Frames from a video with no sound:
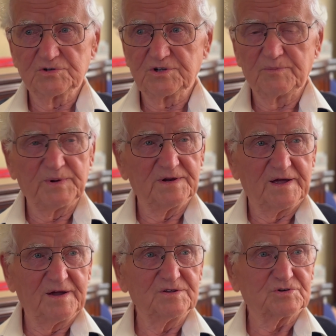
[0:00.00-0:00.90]
skipping
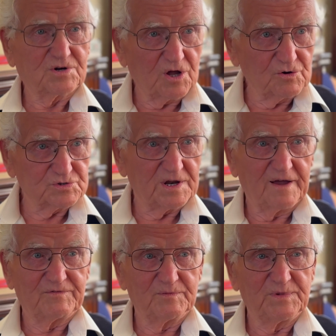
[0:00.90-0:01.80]
line, it's a
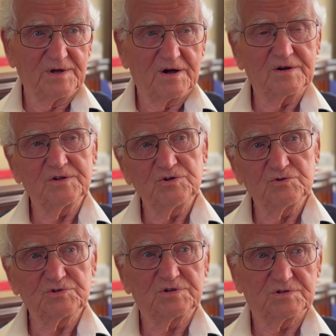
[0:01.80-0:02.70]
clothesline from the yard, and
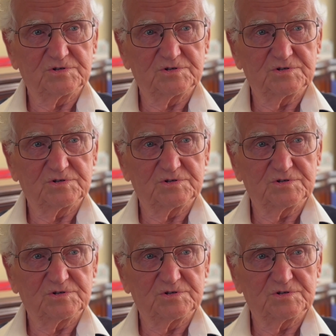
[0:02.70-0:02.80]
used it as